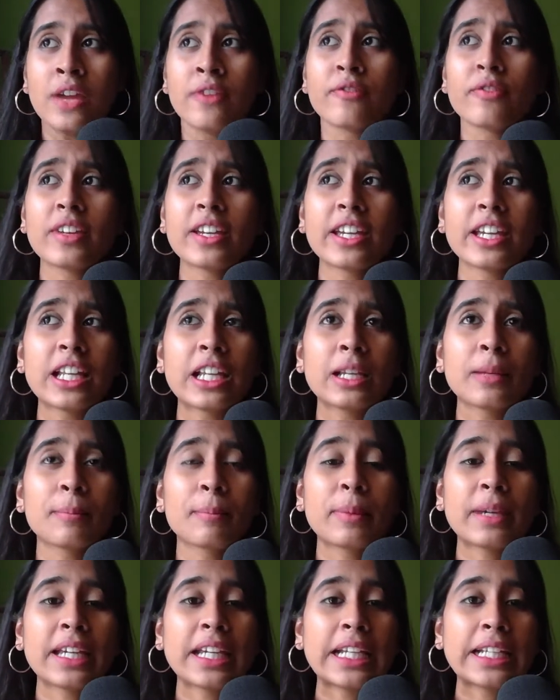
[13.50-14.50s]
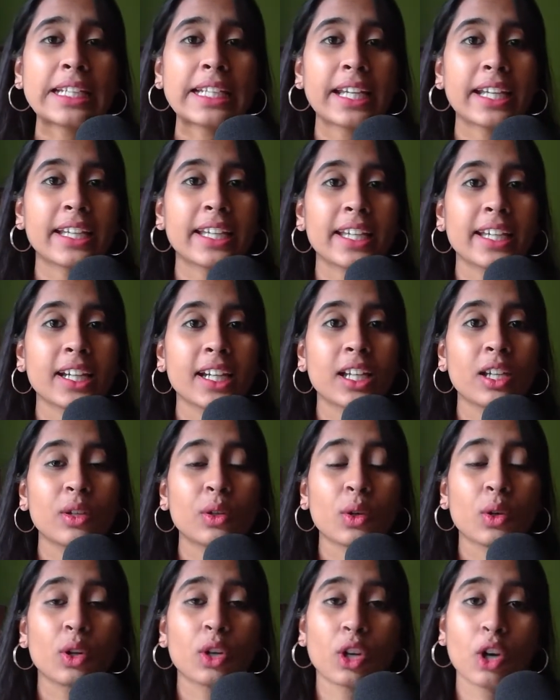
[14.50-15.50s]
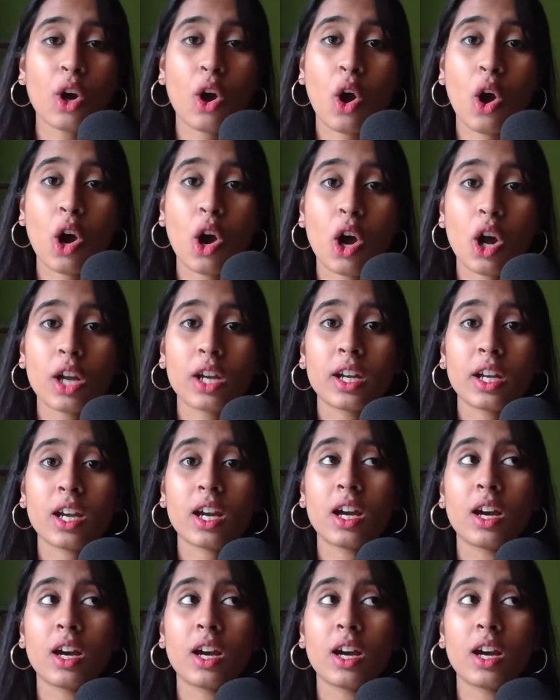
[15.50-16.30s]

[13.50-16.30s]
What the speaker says: We'll be taking a look on